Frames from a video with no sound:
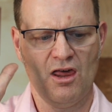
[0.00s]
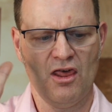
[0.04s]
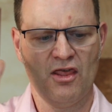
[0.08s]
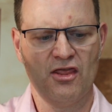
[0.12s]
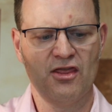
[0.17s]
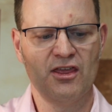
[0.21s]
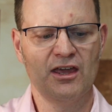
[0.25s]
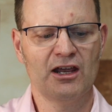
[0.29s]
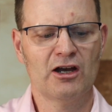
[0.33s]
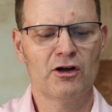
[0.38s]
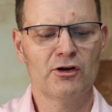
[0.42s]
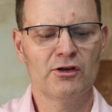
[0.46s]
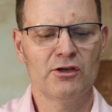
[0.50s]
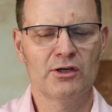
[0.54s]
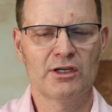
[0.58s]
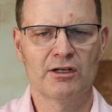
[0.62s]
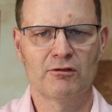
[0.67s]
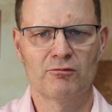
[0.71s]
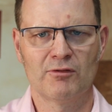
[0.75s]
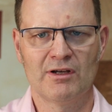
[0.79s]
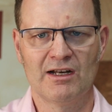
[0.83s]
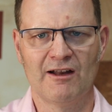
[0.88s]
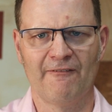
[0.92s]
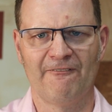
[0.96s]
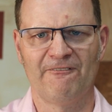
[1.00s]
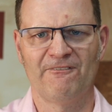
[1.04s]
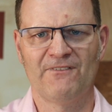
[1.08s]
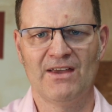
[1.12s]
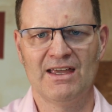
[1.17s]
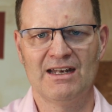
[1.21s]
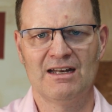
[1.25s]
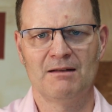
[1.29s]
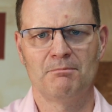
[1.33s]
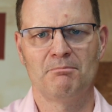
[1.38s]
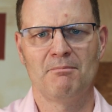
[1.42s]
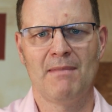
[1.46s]
There you can read a
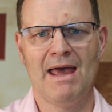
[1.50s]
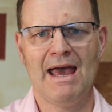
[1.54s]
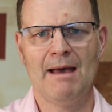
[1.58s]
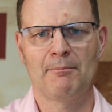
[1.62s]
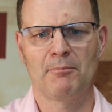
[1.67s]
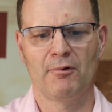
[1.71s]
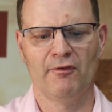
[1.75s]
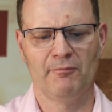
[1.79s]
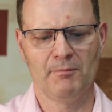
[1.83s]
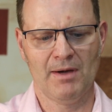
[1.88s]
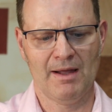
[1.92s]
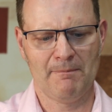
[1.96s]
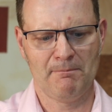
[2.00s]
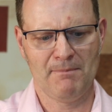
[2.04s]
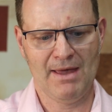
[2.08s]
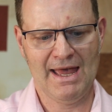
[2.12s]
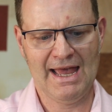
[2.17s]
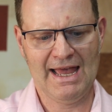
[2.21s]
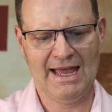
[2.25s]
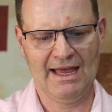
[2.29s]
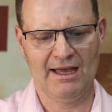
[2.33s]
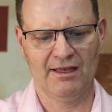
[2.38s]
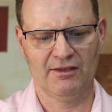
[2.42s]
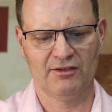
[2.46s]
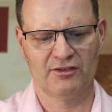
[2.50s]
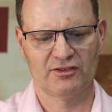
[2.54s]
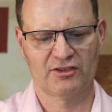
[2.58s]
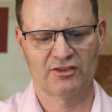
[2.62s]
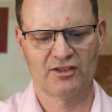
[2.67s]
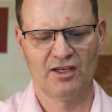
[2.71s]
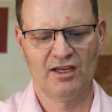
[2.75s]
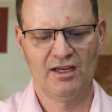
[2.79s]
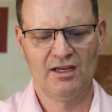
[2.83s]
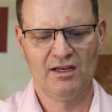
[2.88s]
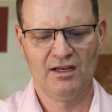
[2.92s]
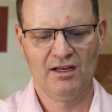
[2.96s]
faded map of my past,
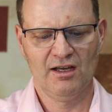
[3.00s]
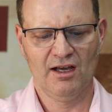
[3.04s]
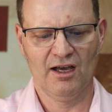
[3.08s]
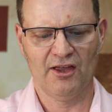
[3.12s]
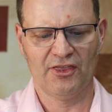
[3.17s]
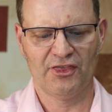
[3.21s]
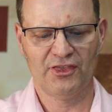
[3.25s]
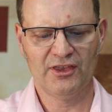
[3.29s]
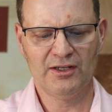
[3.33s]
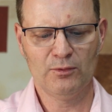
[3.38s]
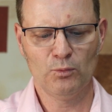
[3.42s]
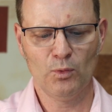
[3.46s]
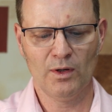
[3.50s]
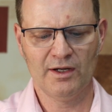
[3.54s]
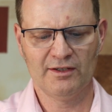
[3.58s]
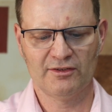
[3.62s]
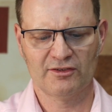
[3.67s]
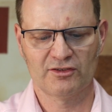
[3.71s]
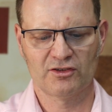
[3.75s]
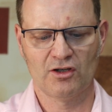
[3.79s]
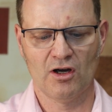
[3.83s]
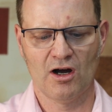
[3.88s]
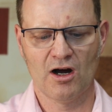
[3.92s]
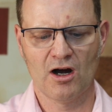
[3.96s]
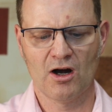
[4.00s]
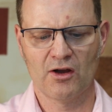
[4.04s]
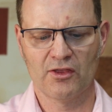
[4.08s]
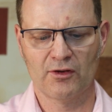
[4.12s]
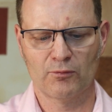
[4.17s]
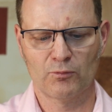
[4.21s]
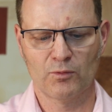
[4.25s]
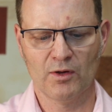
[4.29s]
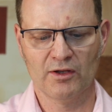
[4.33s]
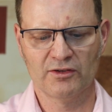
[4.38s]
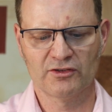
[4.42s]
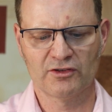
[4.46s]
a thin white scar
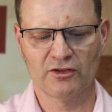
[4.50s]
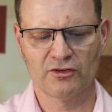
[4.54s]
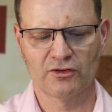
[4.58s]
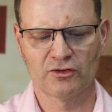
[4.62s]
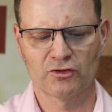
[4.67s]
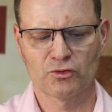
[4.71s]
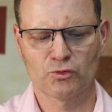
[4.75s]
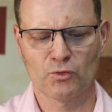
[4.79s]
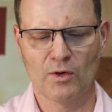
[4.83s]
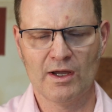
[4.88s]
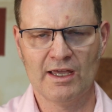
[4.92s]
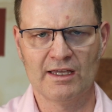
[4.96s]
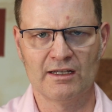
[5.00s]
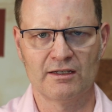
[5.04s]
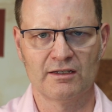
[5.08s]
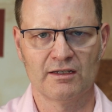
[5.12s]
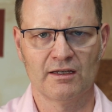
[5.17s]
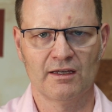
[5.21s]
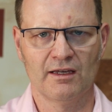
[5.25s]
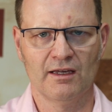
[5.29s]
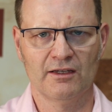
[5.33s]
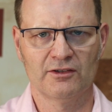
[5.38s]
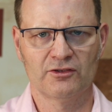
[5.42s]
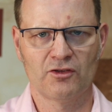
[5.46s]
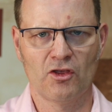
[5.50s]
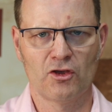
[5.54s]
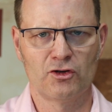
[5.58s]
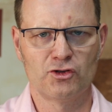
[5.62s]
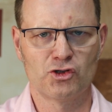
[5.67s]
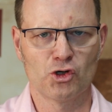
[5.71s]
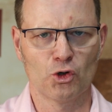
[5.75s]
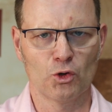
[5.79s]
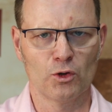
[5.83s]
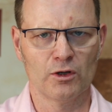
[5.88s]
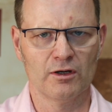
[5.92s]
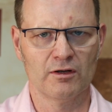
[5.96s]
that runs as straight as the
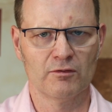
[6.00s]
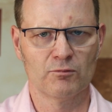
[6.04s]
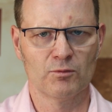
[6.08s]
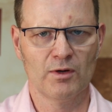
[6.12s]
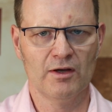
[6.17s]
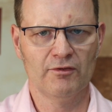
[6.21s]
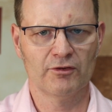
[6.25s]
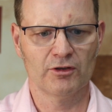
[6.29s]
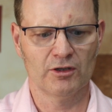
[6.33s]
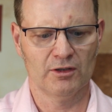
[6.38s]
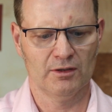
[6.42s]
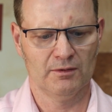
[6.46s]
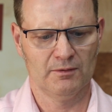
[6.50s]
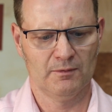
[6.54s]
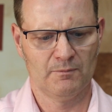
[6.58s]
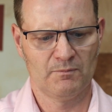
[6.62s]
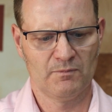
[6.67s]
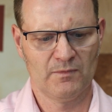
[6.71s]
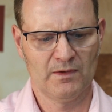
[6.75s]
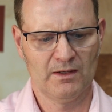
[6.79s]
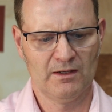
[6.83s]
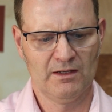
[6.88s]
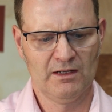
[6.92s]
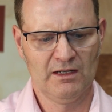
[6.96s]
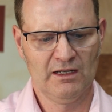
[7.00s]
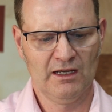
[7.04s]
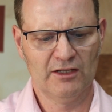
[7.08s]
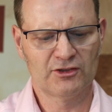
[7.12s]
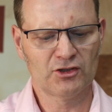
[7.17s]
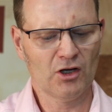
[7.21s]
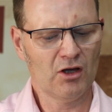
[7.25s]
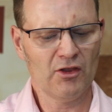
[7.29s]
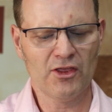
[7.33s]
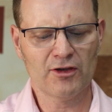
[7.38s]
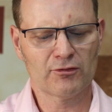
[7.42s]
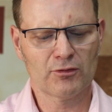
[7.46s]
Jordan River. It's
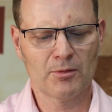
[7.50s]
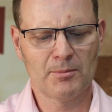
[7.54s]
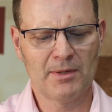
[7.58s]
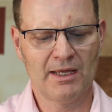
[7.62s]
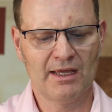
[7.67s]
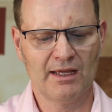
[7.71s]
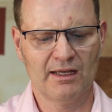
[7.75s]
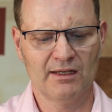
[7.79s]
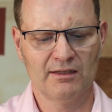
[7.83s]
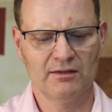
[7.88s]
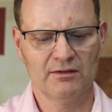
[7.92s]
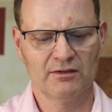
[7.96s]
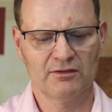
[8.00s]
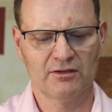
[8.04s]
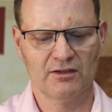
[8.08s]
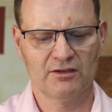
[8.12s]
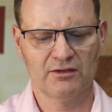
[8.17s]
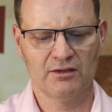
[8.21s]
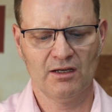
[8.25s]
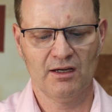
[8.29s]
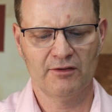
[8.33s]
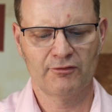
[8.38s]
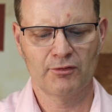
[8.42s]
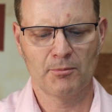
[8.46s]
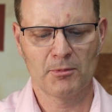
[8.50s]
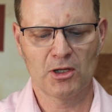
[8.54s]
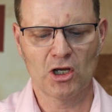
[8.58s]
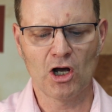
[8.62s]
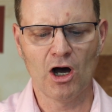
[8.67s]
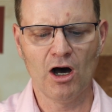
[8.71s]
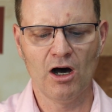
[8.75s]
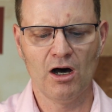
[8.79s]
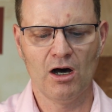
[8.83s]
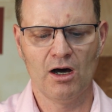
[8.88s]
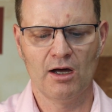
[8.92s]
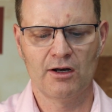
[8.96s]
all that remains, aside from the
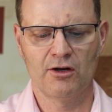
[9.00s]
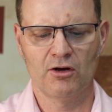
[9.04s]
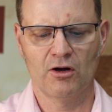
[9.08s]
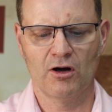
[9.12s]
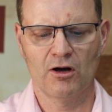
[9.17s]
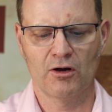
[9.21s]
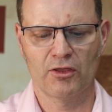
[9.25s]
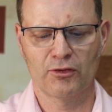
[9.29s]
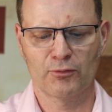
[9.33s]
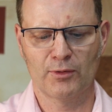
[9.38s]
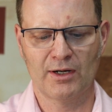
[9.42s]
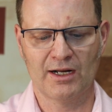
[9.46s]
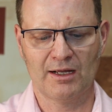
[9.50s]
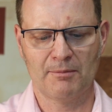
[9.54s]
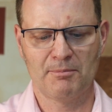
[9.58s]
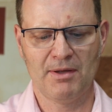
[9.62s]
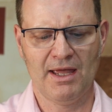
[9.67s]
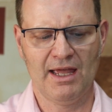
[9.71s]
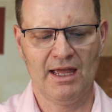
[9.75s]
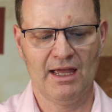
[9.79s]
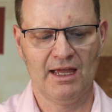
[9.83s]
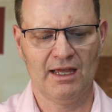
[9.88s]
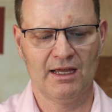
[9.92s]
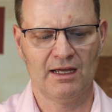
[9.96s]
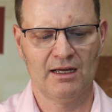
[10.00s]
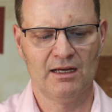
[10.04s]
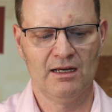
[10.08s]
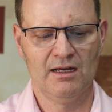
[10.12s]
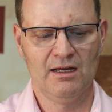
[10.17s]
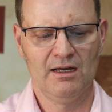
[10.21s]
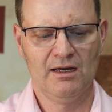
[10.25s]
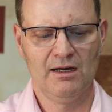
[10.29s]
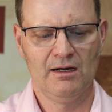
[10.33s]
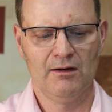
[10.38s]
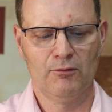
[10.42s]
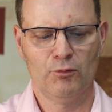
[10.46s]
odd arthritic pang,
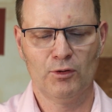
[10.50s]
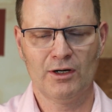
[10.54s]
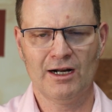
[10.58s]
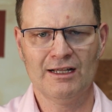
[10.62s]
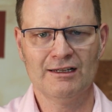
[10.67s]
what